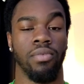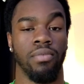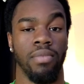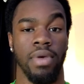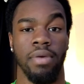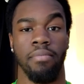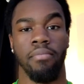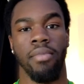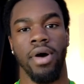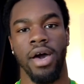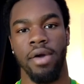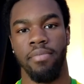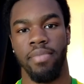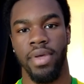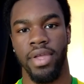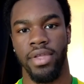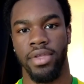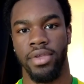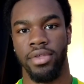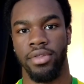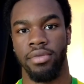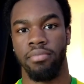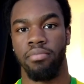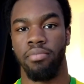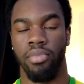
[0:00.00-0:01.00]
in my
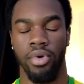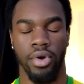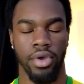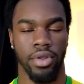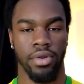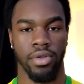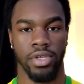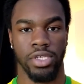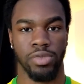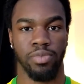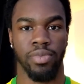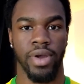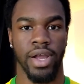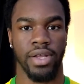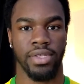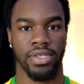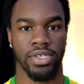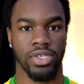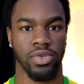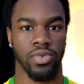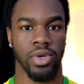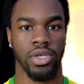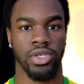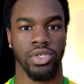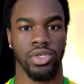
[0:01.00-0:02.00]
opinion, pointless
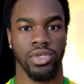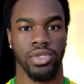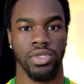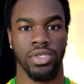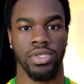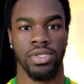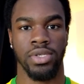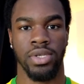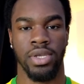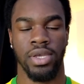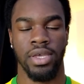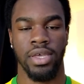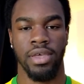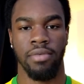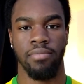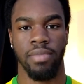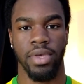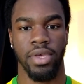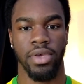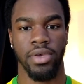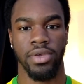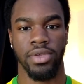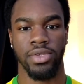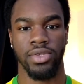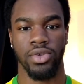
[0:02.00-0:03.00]
practice questions
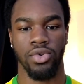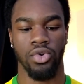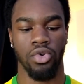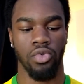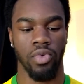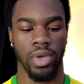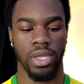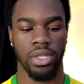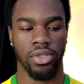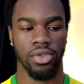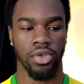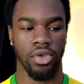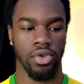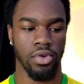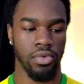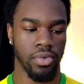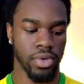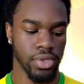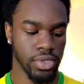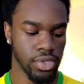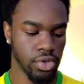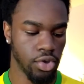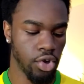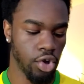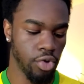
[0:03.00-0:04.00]
because all we do
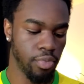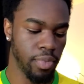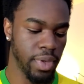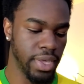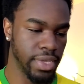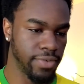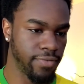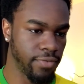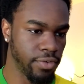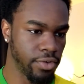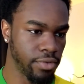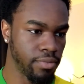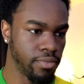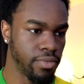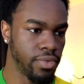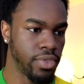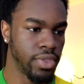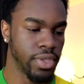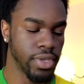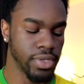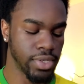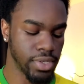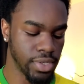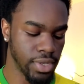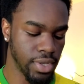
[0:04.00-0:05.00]
was copy from
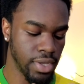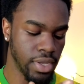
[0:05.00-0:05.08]
the